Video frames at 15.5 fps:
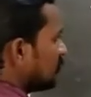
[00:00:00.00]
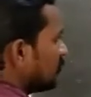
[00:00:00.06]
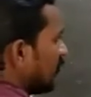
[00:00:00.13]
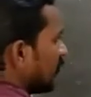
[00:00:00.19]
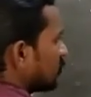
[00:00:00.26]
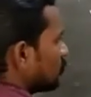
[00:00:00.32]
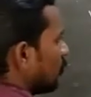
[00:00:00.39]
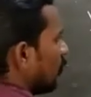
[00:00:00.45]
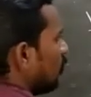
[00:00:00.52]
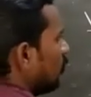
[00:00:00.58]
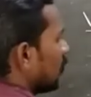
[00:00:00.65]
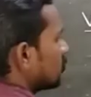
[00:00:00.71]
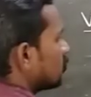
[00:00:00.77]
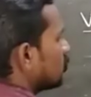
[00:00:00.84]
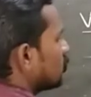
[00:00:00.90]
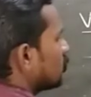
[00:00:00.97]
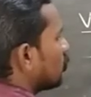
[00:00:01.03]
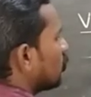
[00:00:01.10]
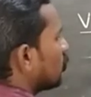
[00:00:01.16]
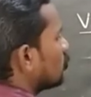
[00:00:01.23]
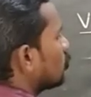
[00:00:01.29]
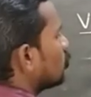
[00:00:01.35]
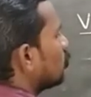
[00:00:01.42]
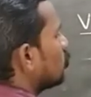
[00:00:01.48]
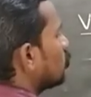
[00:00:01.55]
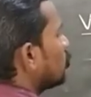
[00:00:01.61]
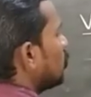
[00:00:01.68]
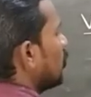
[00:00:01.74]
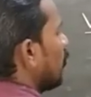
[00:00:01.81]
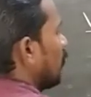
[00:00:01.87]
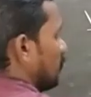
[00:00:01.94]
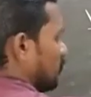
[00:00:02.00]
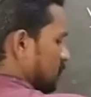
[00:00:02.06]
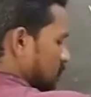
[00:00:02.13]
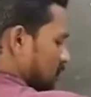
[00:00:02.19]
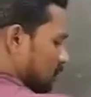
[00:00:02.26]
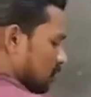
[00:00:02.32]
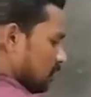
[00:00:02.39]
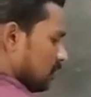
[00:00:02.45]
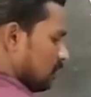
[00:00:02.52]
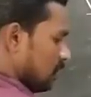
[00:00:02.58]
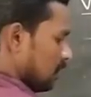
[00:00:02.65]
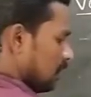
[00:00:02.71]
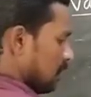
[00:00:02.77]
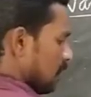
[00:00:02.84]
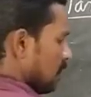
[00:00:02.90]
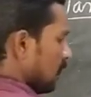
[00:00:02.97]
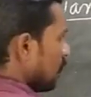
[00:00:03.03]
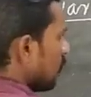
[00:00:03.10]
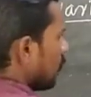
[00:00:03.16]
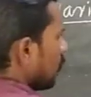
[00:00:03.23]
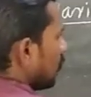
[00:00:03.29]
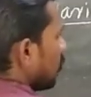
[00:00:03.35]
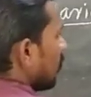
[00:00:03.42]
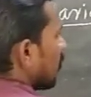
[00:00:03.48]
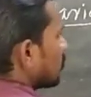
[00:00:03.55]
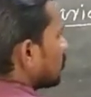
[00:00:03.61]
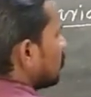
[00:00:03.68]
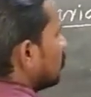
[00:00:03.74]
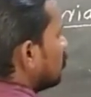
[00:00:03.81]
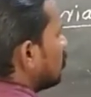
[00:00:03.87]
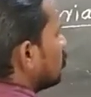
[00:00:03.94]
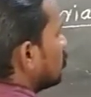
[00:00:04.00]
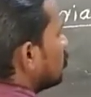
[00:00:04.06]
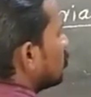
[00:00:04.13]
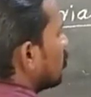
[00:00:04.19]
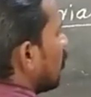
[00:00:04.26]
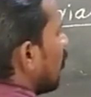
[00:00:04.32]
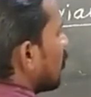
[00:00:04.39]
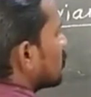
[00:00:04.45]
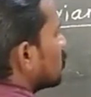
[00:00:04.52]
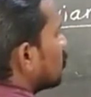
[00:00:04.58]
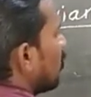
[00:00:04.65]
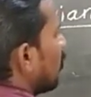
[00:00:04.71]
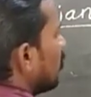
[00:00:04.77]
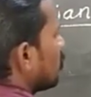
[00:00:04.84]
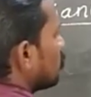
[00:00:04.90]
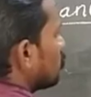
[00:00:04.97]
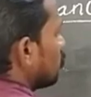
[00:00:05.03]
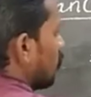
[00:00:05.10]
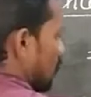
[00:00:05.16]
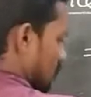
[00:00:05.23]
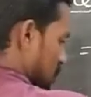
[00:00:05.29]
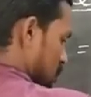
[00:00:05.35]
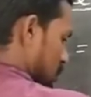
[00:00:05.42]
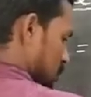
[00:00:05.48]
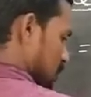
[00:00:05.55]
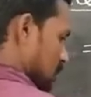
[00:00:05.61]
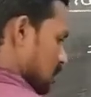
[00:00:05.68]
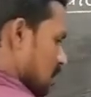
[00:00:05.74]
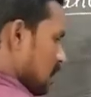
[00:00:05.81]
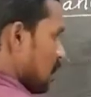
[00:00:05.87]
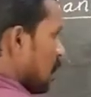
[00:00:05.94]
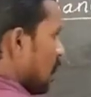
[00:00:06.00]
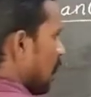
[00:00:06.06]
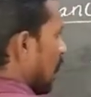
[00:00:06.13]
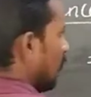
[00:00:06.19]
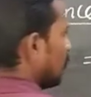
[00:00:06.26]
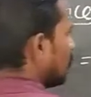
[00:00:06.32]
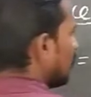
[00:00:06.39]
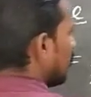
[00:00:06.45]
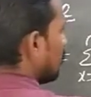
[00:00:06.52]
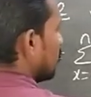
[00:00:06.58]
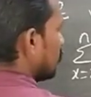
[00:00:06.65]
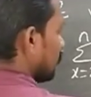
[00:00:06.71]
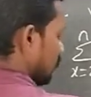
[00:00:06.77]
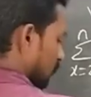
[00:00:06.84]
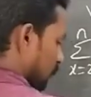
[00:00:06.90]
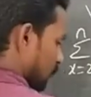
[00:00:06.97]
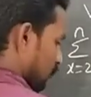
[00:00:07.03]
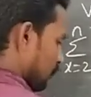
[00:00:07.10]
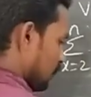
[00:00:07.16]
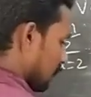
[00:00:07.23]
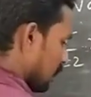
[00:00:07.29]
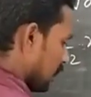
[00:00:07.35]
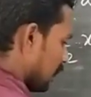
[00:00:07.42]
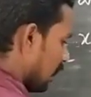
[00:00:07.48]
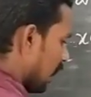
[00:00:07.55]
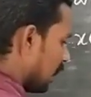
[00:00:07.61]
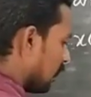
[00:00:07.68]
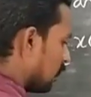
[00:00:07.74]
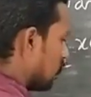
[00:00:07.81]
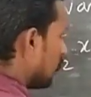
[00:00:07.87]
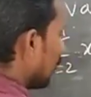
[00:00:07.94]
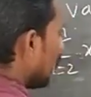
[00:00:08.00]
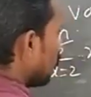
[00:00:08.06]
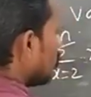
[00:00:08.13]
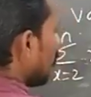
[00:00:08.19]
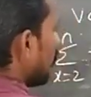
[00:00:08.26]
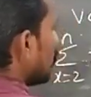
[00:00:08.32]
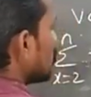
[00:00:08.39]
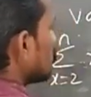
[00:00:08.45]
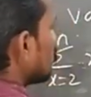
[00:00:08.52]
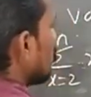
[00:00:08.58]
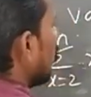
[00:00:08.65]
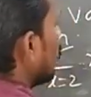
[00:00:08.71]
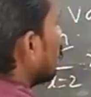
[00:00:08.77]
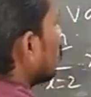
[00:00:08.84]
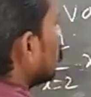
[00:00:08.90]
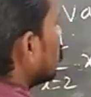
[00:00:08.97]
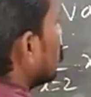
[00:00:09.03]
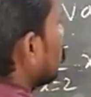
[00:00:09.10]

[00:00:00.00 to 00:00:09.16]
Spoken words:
the x value, x is equal to 2 to n, x into x minus 1 and then n into n minus 1